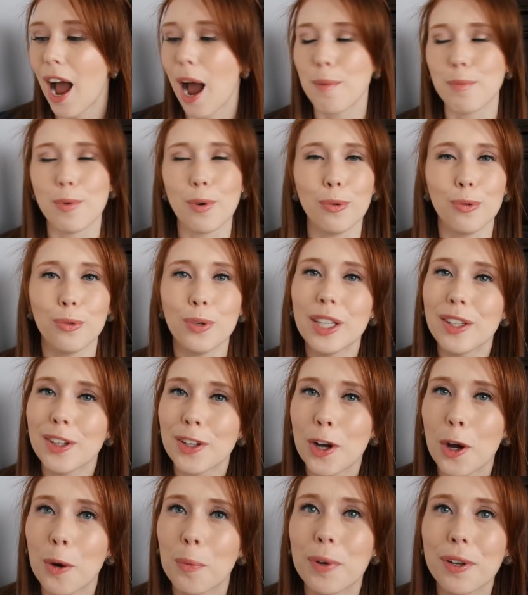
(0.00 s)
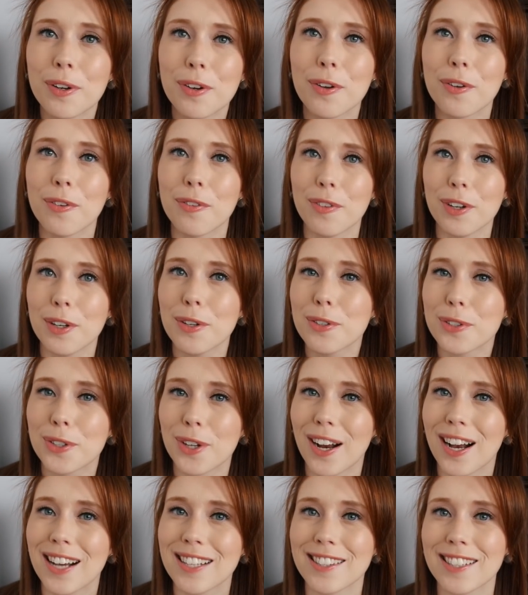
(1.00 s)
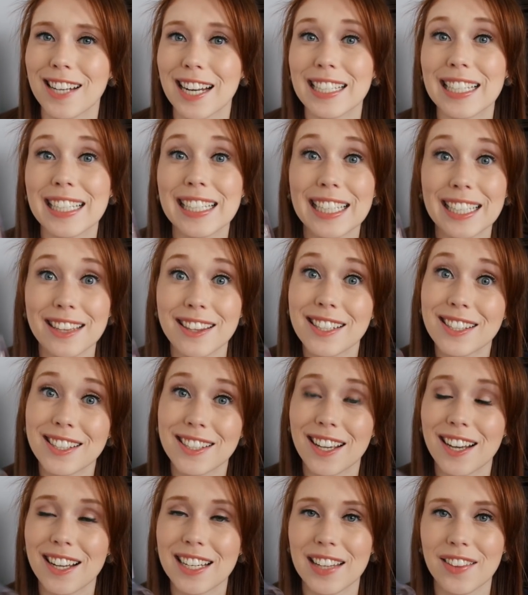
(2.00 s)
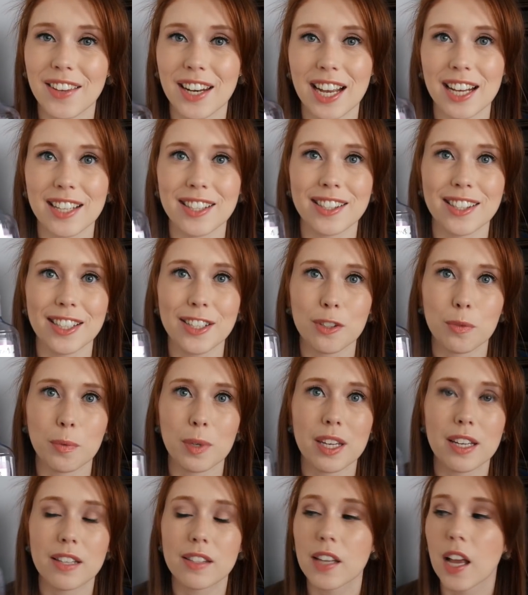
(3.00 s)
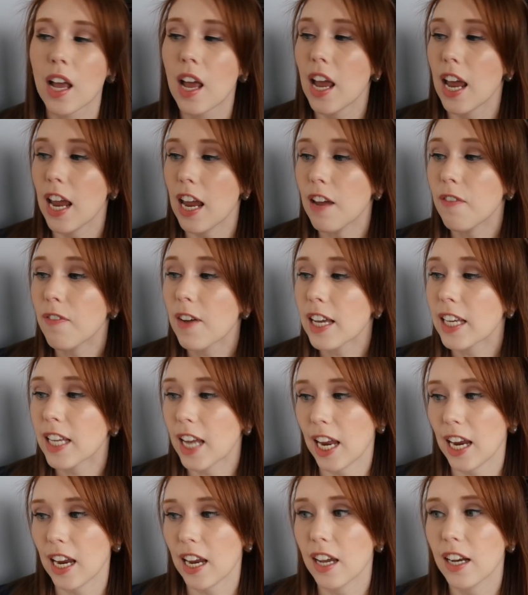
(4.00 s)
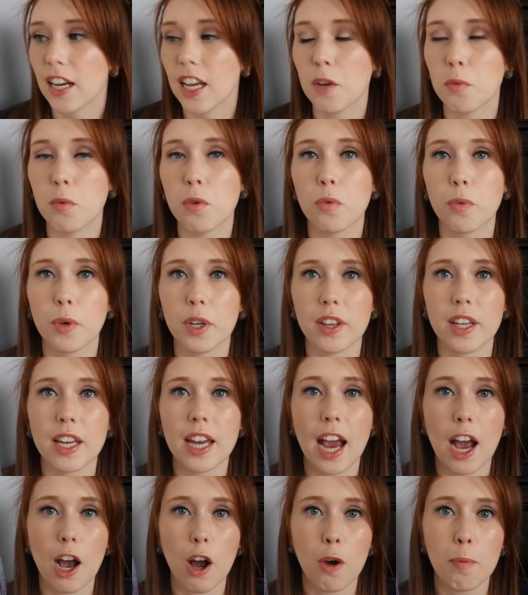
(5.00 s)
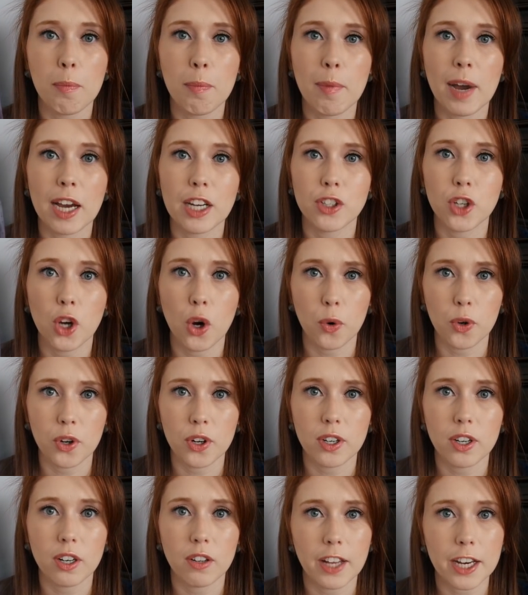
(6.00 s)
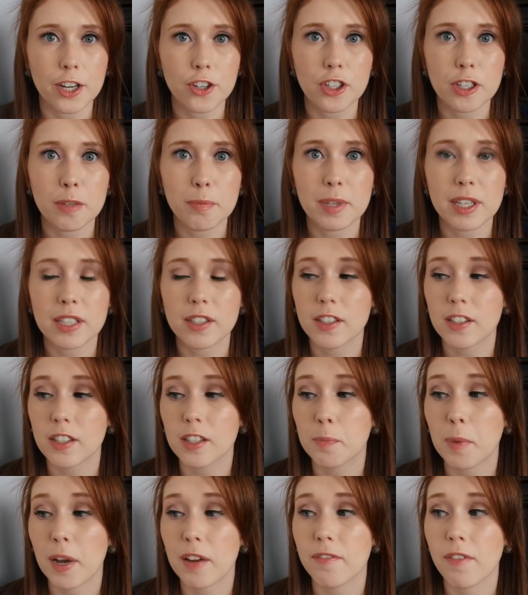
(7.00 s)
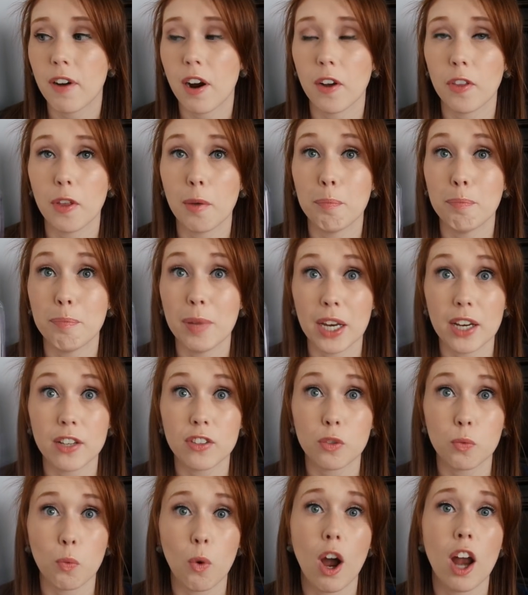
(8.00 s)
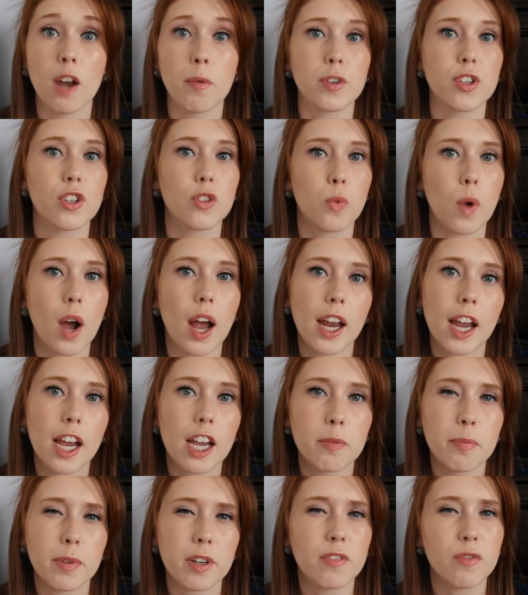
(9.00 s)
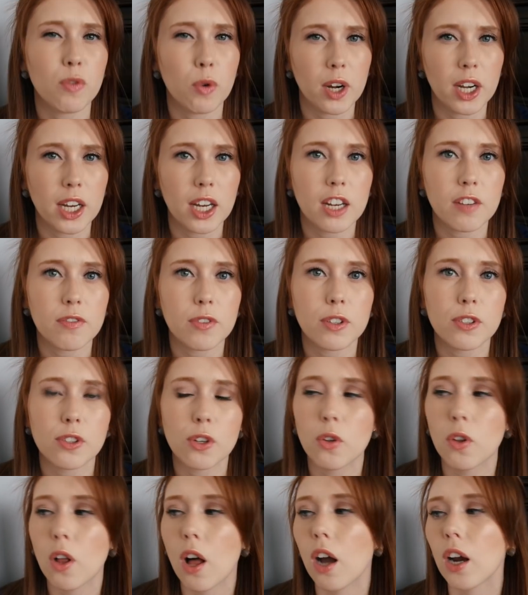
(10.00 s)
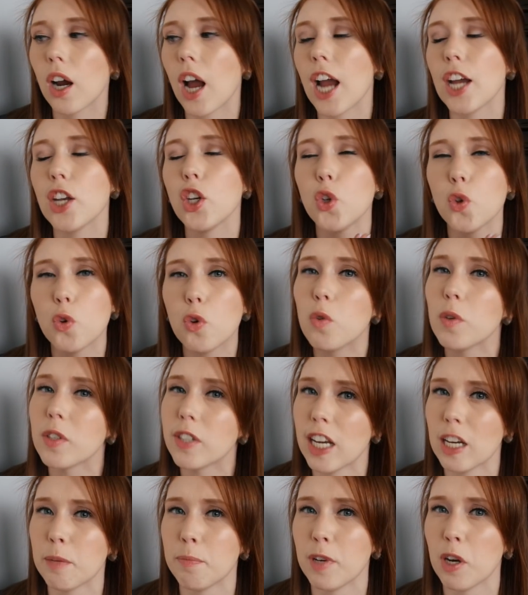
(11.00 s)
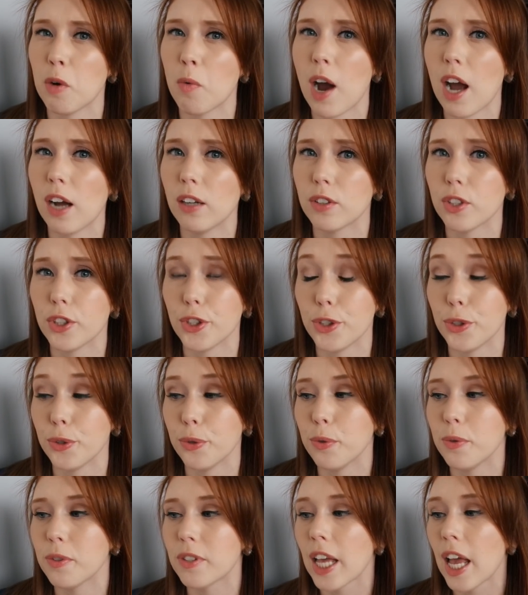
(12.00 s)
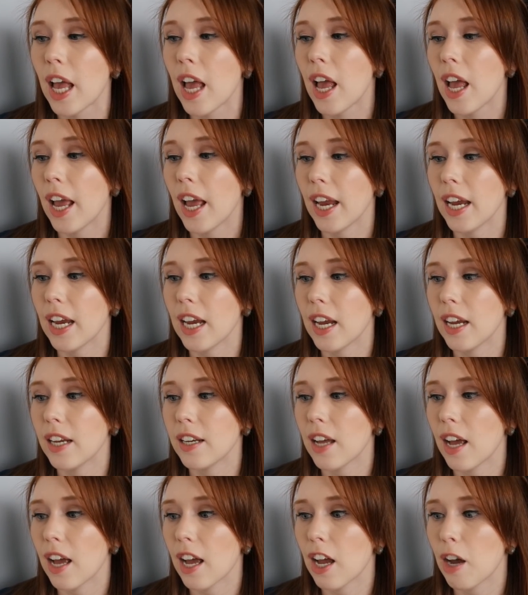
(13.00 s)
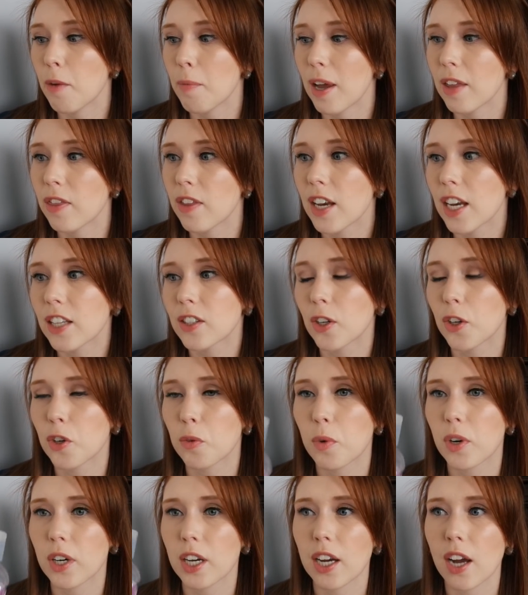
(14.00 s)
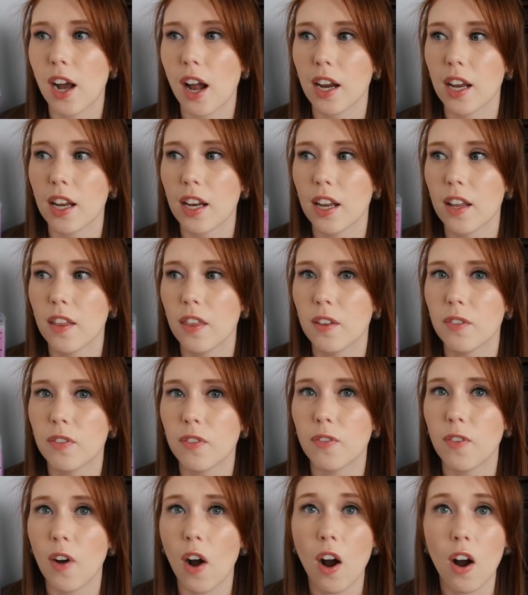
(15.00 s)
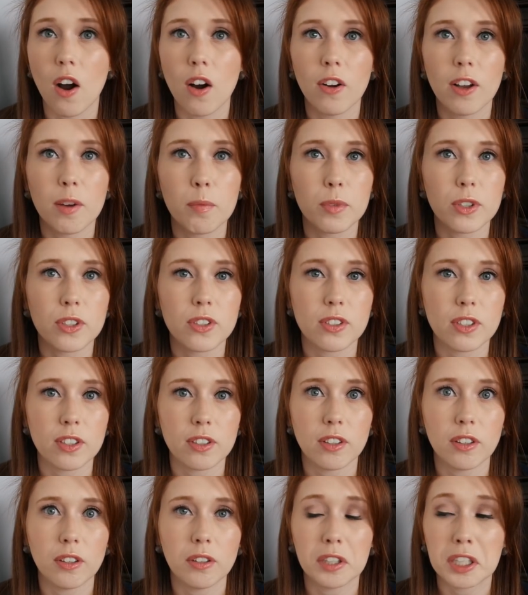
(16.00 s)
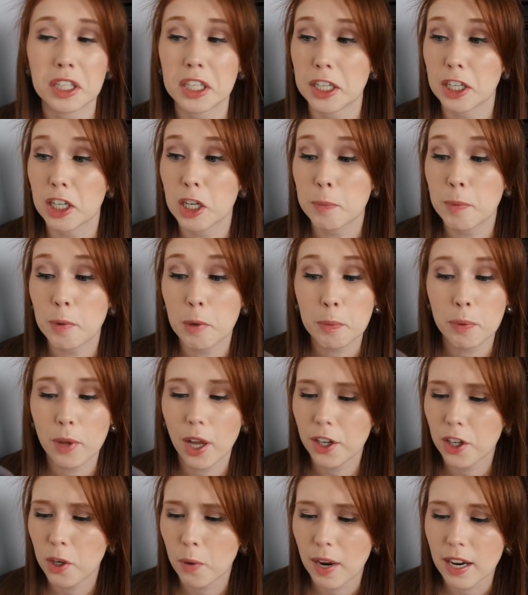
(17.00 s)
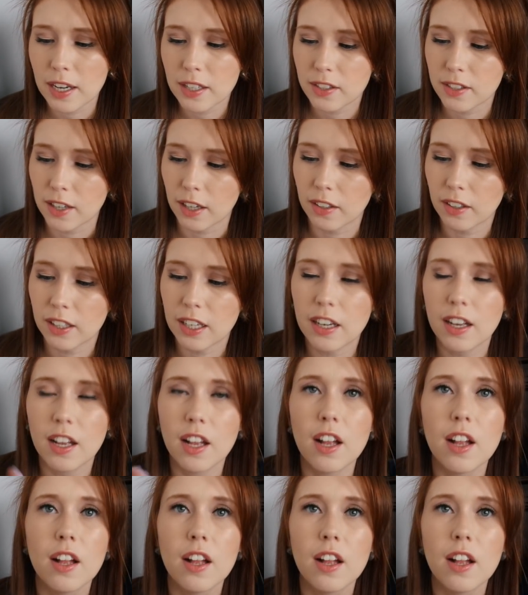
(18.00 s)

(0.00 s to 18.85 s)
I'm really hoping, fingers crossed, that I can get this done in the next 6 weeks. If I can, it will really help my toner collection because this is by far the biggest one, which is why I had been avoiding it for so long. I knew it would take me a while to use. And I think I started working on it in the fall and we're still here, but we're plugging away steadily.